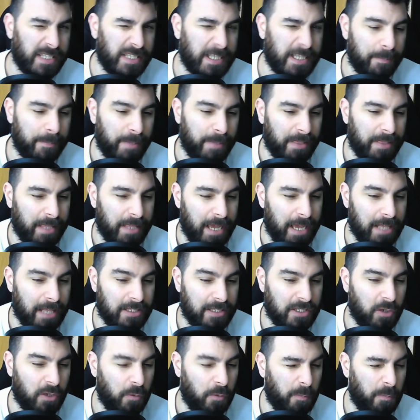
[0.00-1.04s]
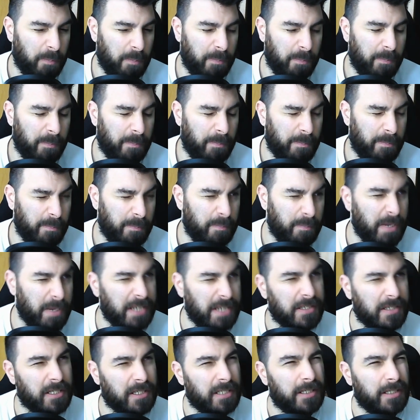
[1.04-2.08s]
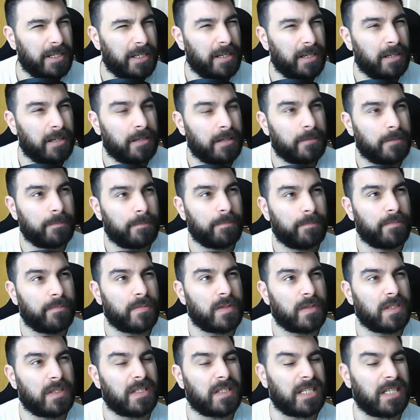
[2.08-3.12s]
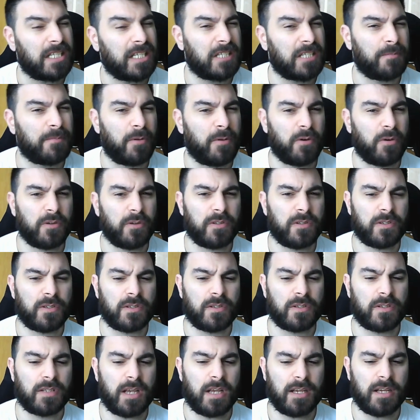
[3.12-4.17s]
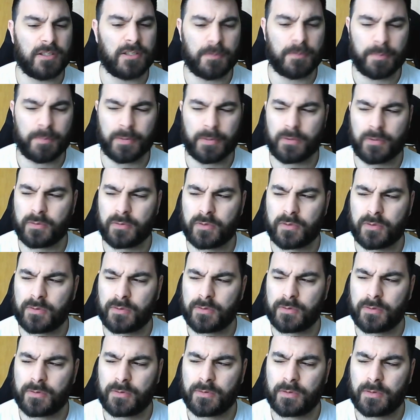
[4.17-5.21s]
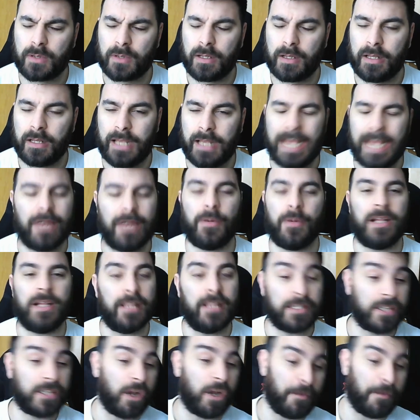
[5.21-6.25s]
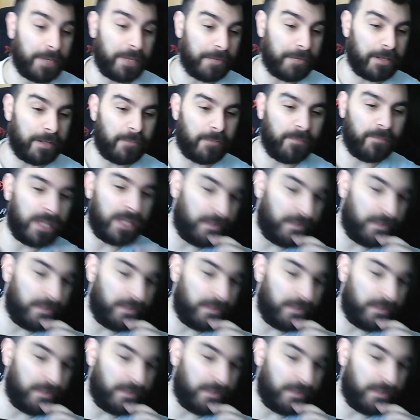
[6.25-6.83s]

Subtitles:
tip in the end. So basically 6 points, I suppose. Anyway, let's get on with the